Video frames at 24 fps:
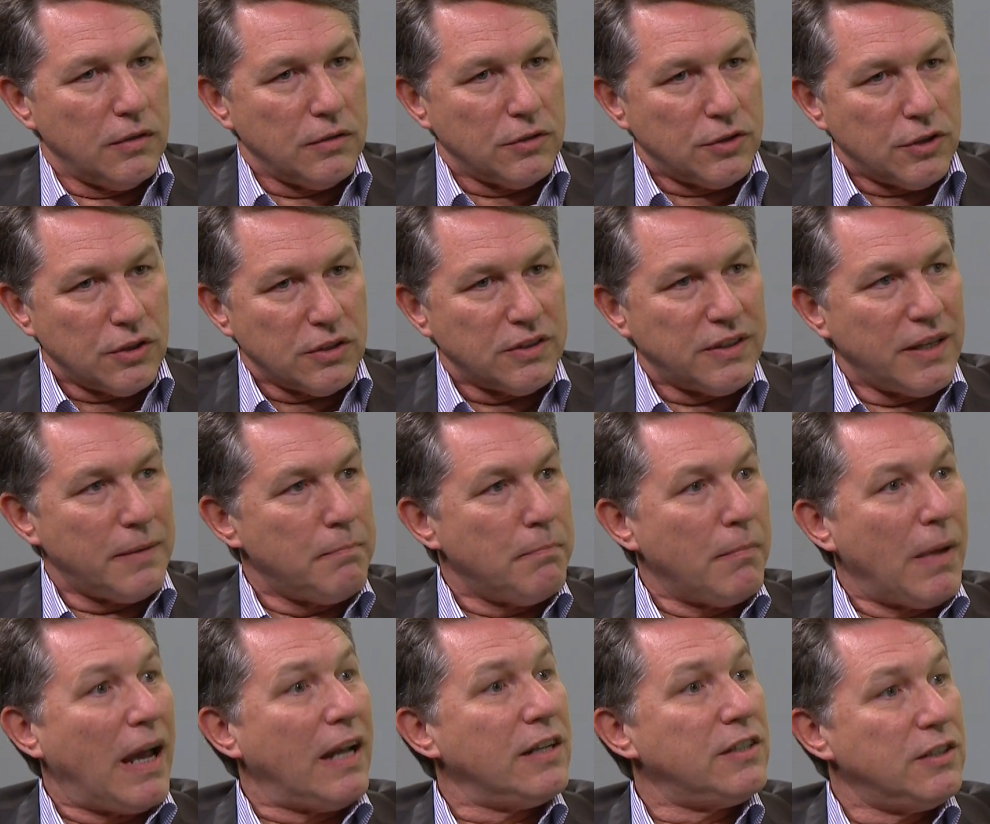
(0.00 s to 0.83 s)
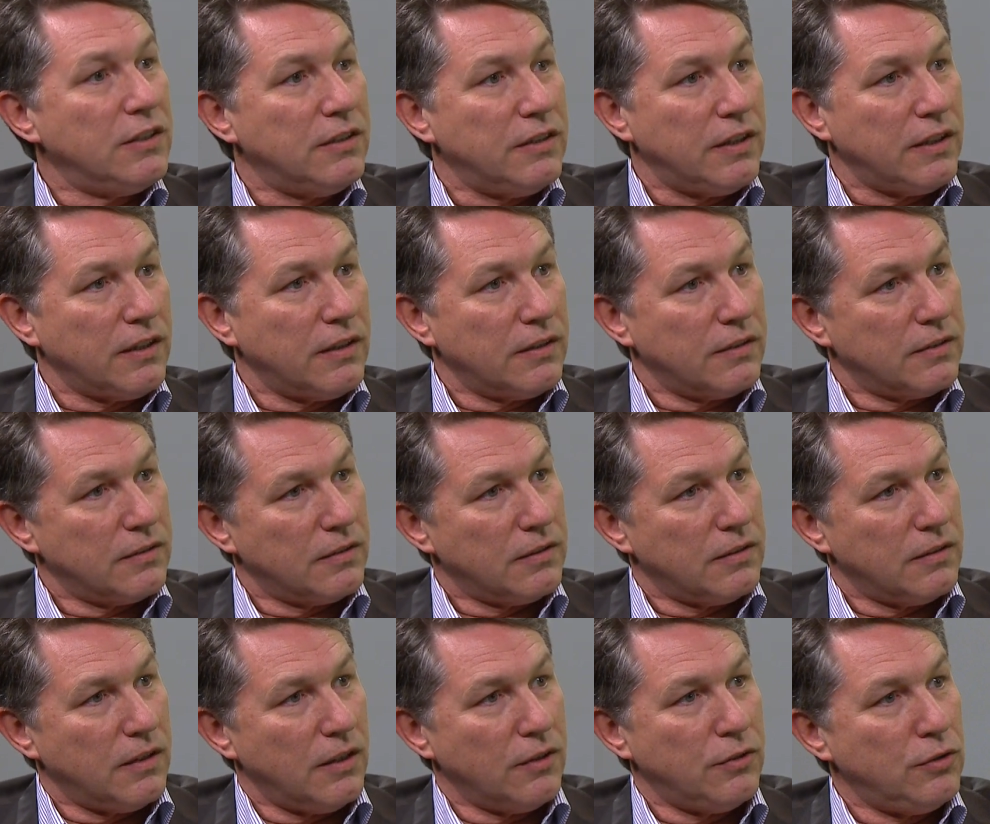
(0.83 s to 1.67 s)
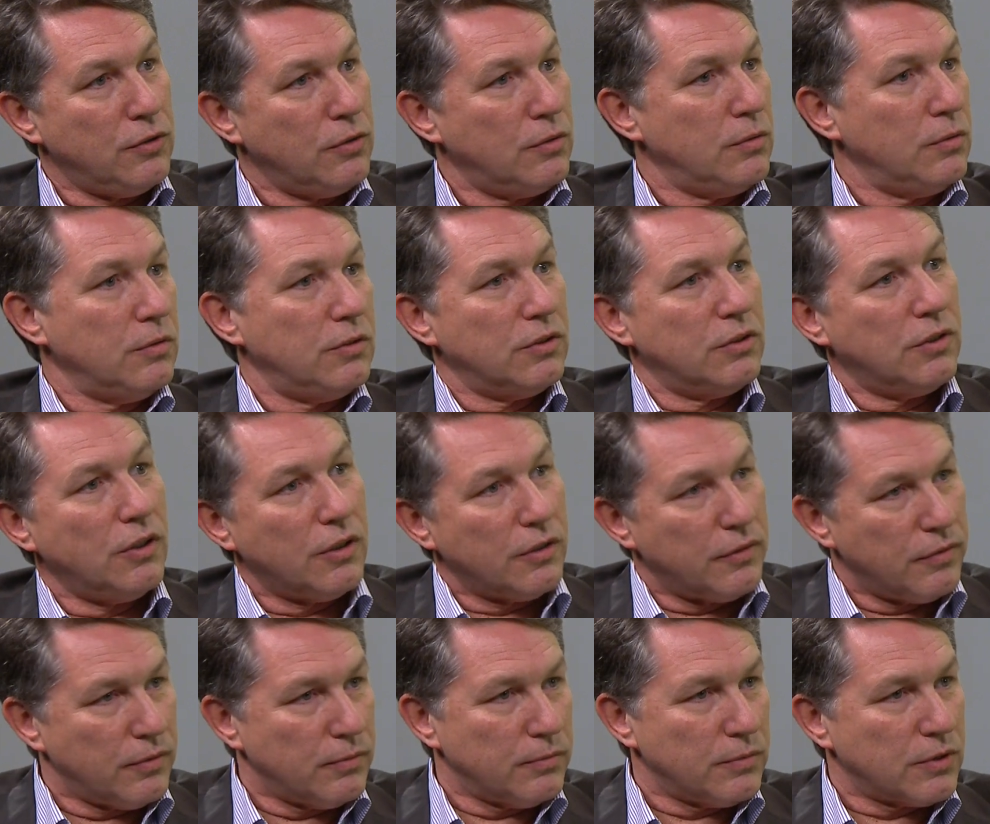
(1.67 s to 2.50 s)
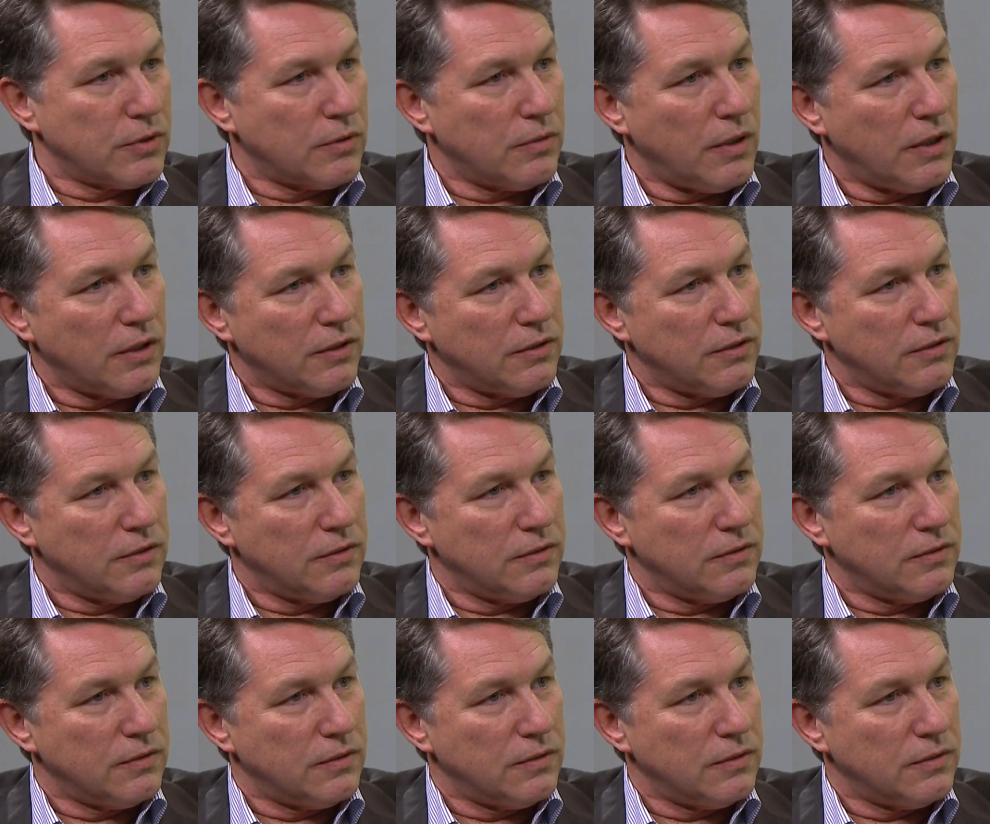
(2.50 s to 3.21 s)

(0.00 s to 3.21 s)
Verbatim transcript: just imagining that you could start from scratch,